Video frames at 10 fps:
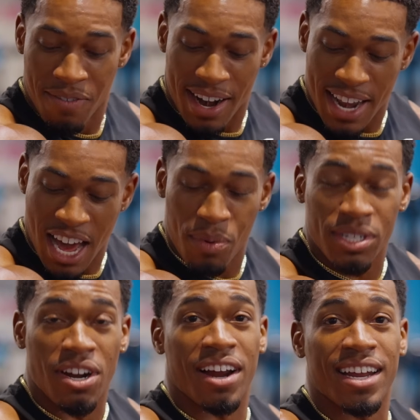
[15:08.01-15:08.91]
Right now we're
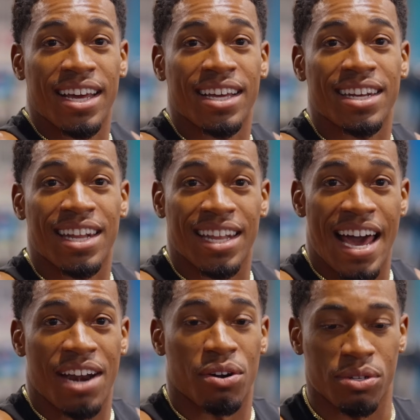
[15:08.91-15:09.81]
targeting the
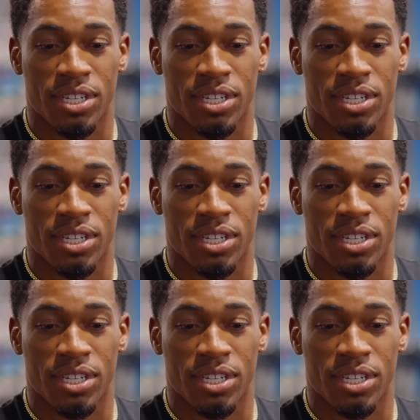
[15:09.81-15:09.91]
lateral.